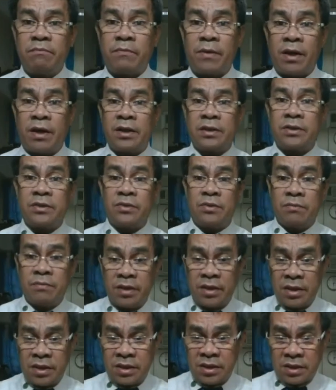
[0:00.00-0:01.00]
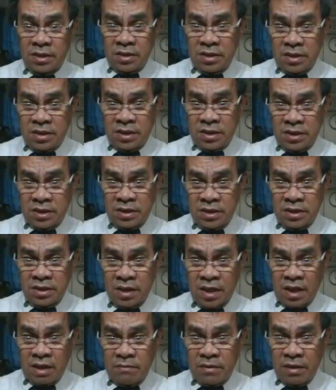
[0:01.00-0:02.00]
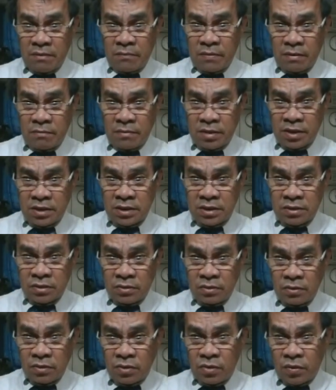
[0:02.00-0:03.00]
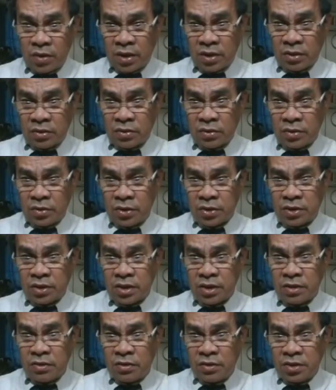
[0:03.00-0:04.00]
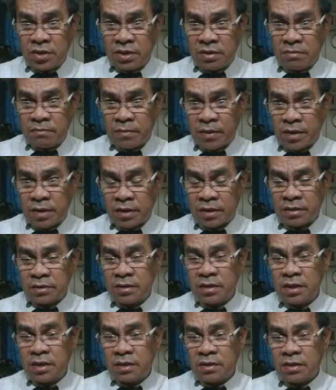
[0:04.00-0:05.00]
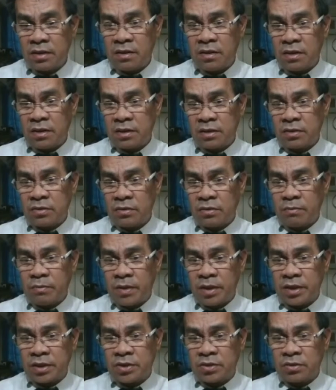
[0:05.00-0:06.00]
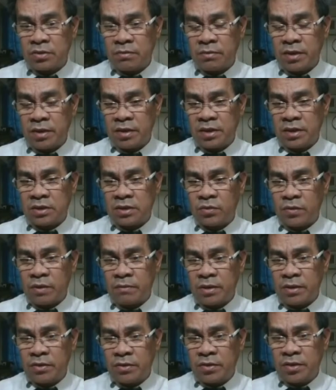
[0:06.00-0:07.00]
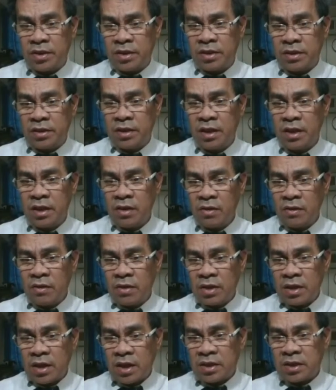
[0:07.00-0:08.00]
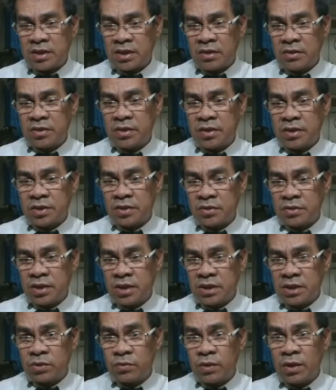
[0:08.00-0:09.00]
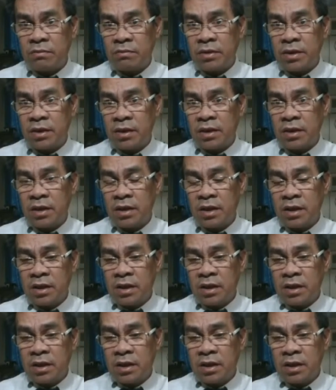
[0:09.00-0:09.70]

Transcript: part of east is coming from east going to north. The northern part, there are two parts of east. We have the northern and southern. So this will be,